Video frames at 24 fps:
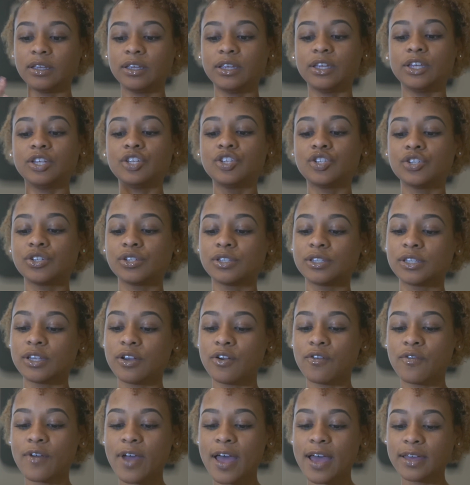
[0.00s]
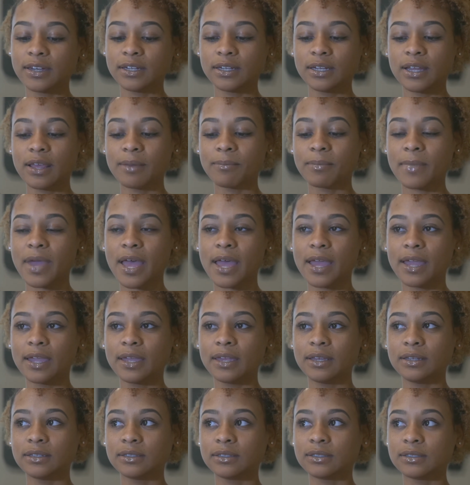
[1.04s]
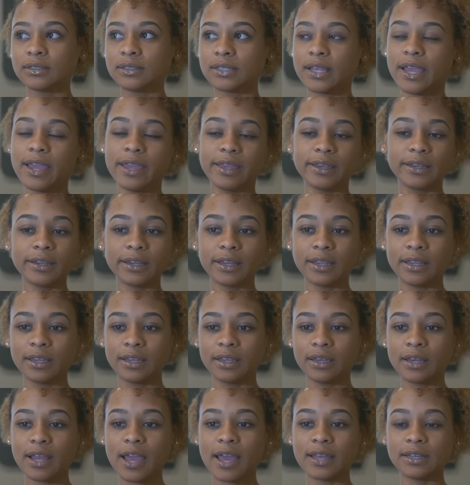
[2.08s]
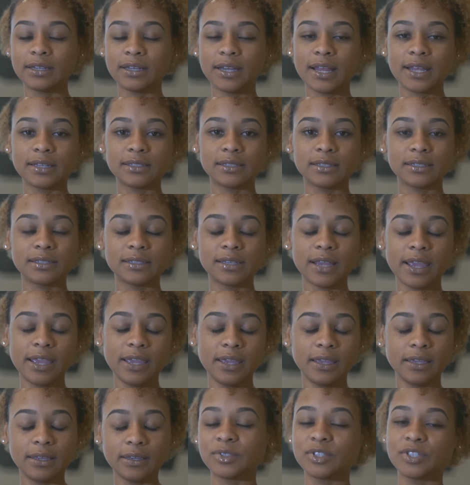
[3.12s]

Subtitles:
get yourself out of that mindset and out of that state.